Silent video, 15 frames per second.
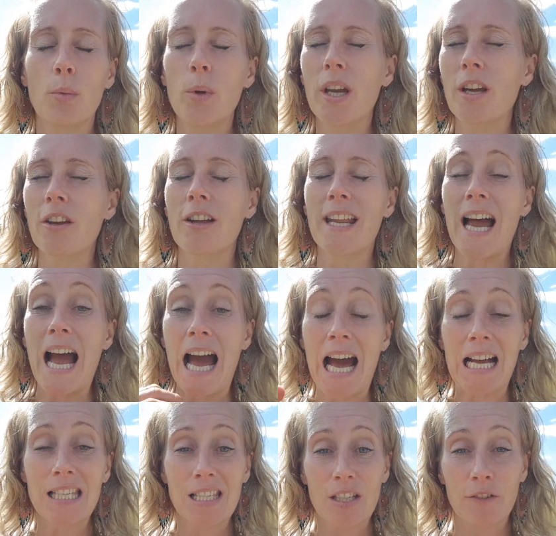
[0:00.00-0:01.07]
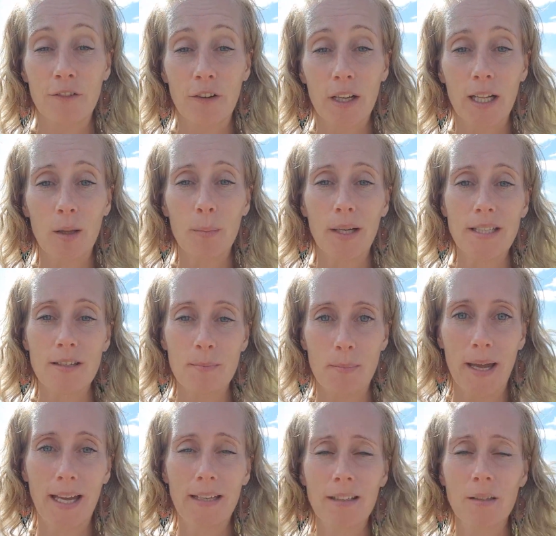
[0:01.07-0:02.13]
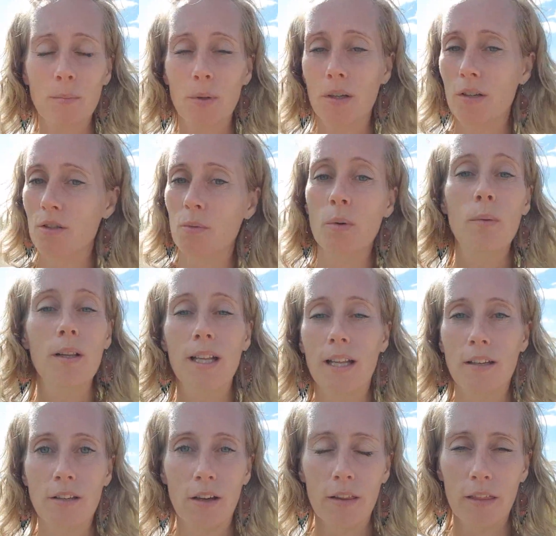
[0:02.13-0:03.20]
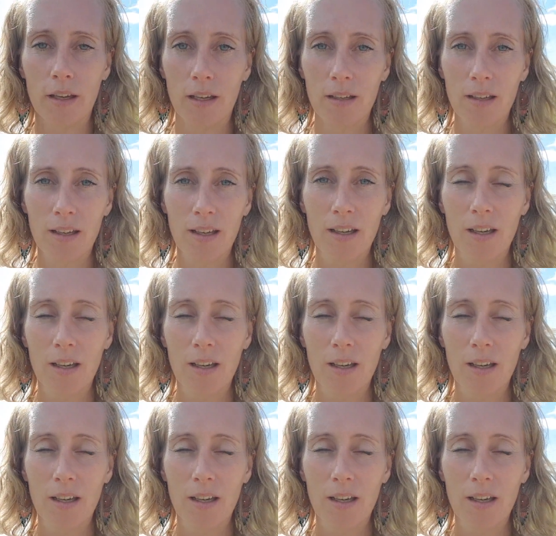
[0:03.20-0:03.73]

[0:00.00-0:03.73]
We cannot ask for help and demand it, because we will get nothing.